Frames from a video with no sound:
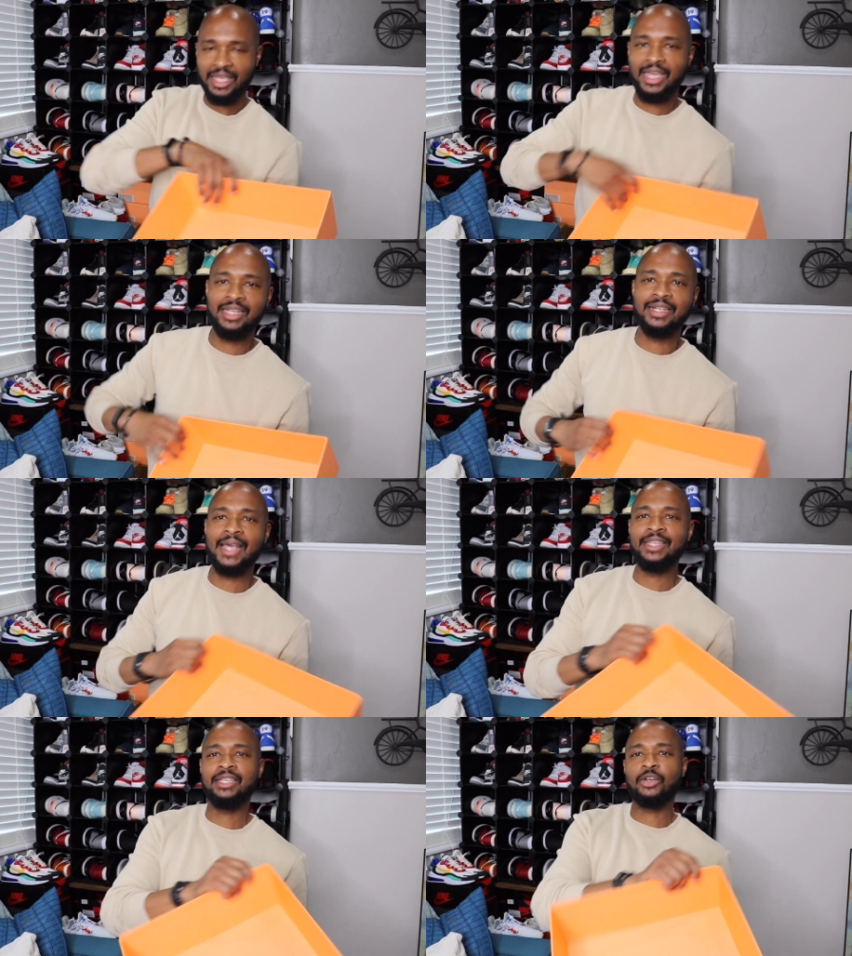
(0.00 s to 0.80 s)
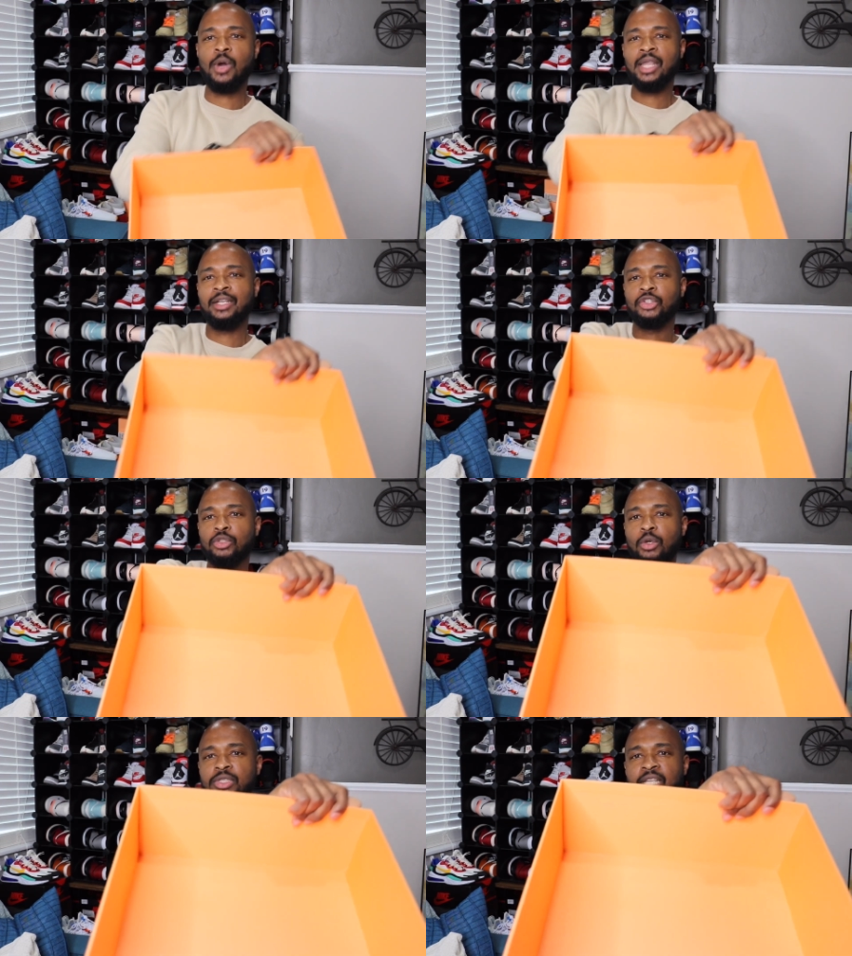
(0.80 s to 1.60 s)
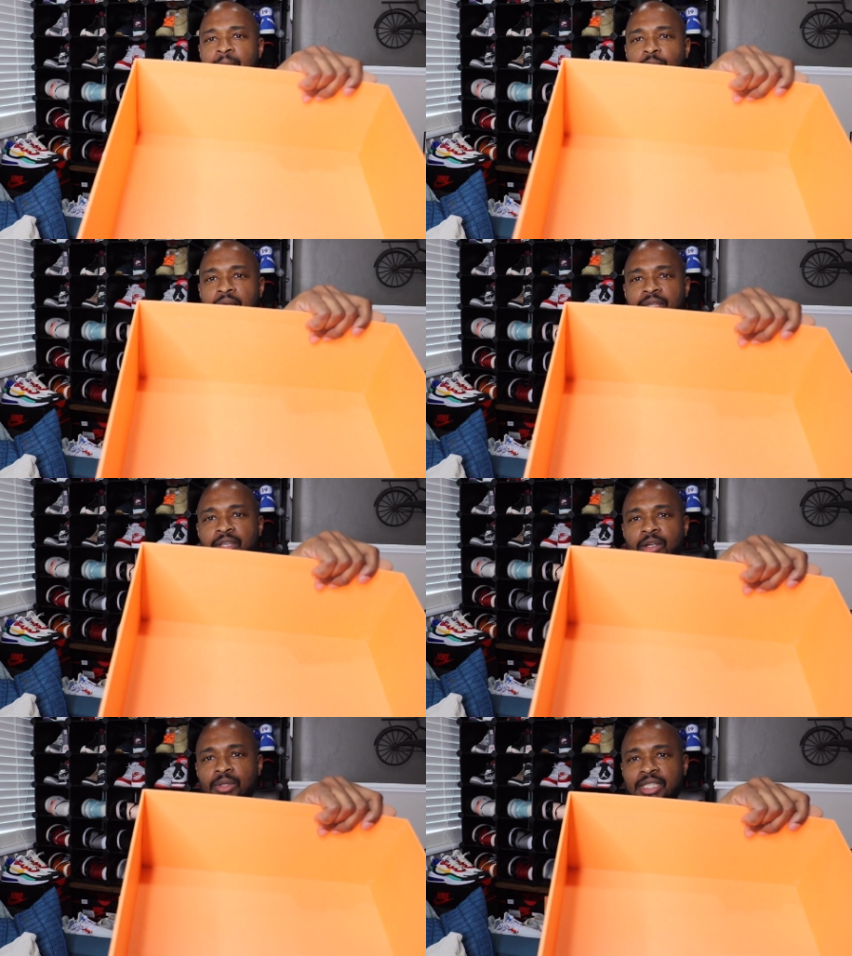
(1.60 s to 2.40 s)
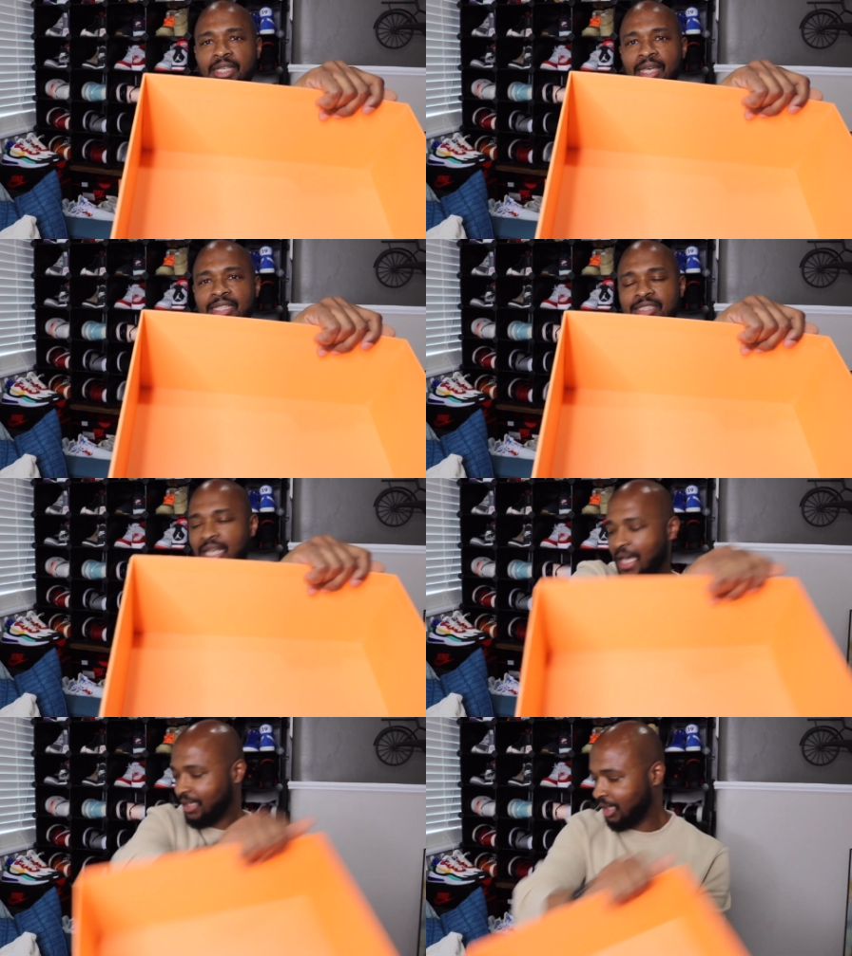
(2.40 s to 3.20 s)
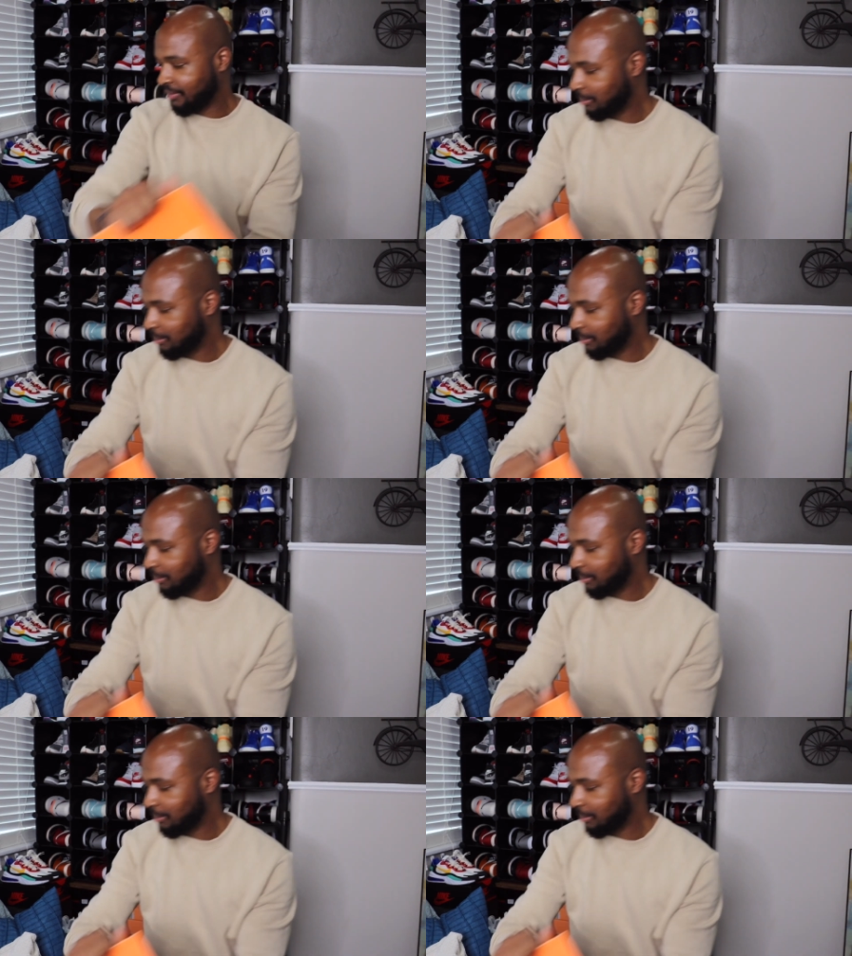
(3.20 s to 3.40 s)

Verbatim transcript: a Nike quality control stamp right there on the inside of the